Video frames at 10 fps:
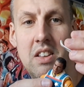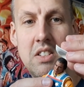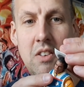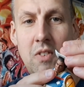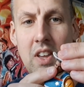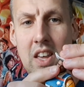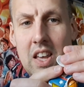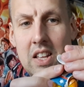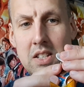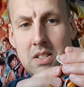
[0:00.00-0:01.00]
So I think it
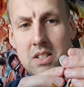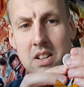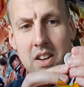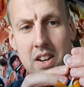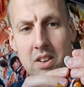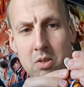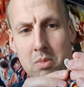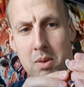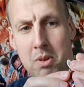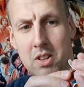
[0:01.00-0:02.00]
is like that, or
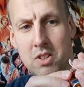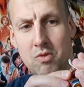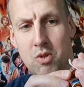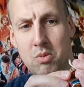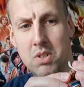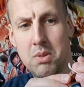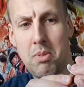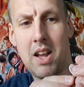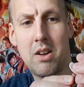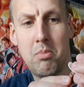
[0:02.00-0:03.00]
maybe it's forward to
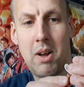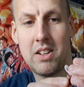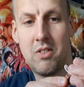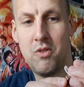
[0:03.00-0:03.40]
back or back to